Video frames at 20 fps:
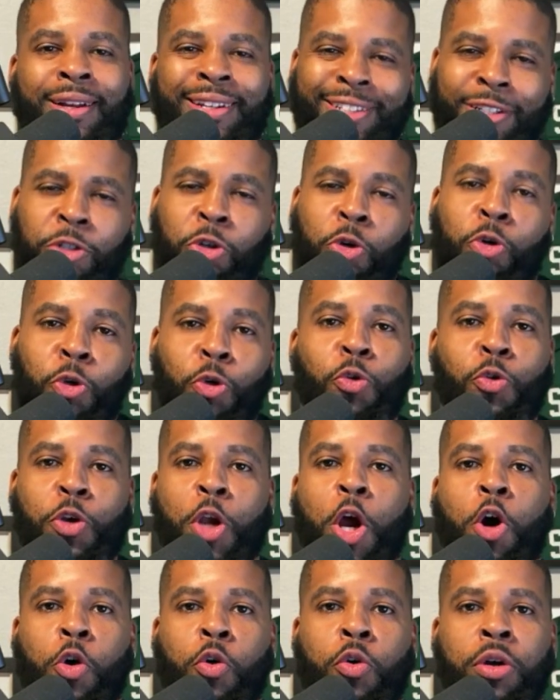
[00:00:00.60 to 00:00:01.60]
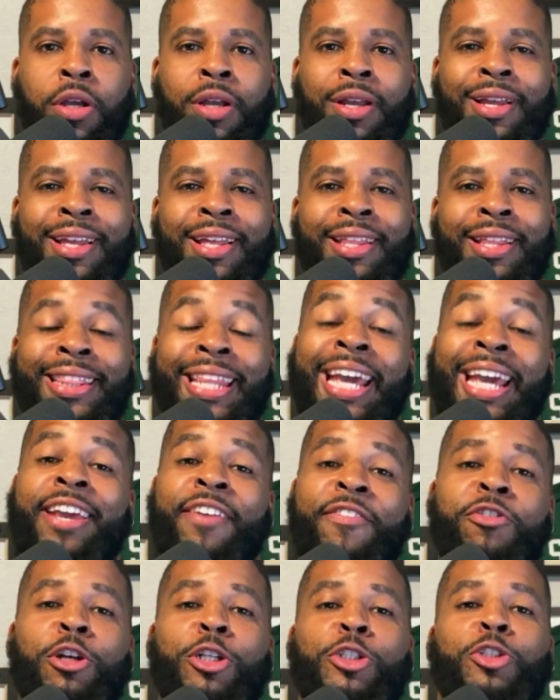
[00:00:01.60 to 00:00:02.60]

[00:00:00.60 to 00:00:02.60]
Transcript: Do you know that if your